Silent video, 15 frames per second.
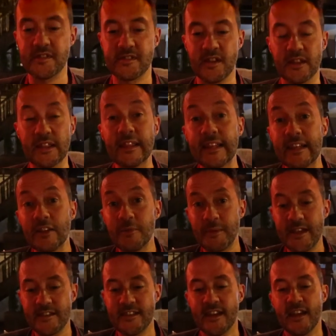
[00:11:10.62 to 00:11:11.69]
this a little
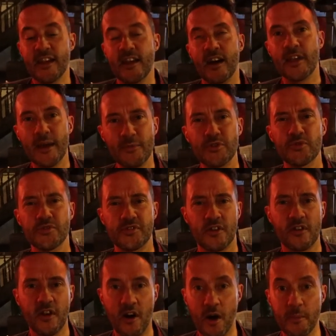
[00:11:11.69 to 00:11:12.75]
bit. Cabbage rolls
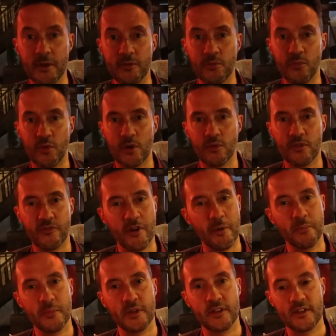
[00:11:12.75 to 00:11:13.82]
are common where we're
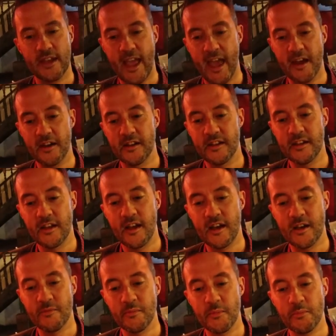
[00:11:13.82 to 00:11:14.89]
from in
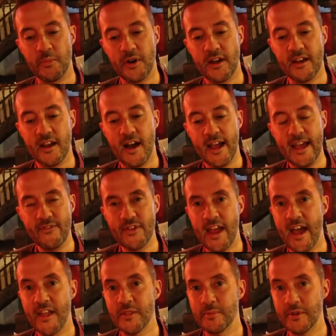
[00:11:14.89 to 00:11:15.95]
Canada, but I haven't
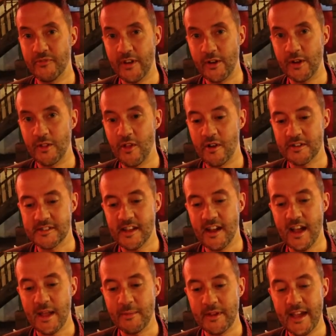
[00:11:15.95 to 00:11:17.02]
had them in a very long
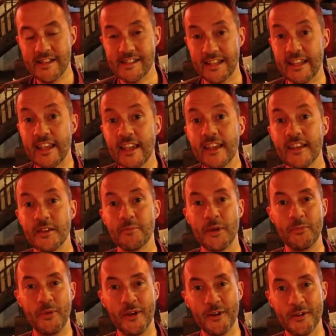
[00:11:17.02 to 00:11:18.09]
time. As a kid,
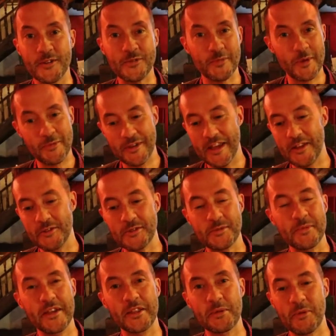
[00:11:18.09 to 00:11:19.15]
my parents, mom and dad, used
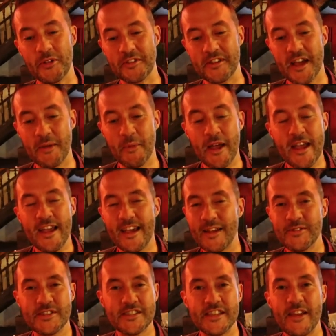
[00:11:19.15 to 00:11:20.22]
to make them all the time. I
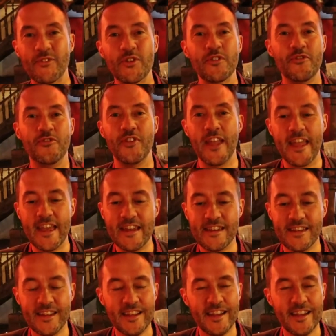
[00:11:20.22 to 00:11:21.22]
was just never a fan.